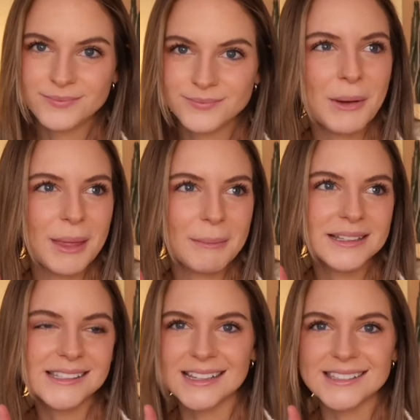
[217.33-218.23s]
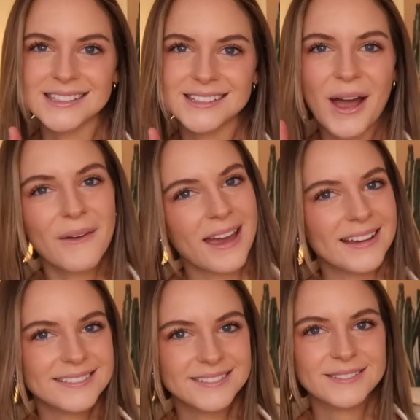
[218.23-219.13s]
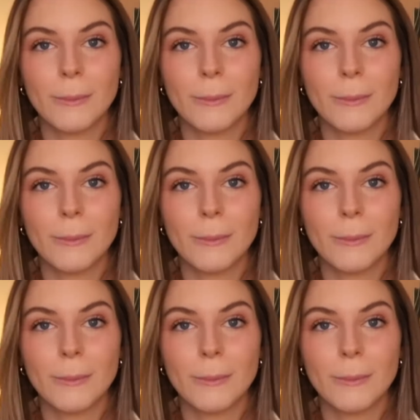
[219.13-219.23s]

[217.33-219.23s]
I hope that makes sense. Okay, well,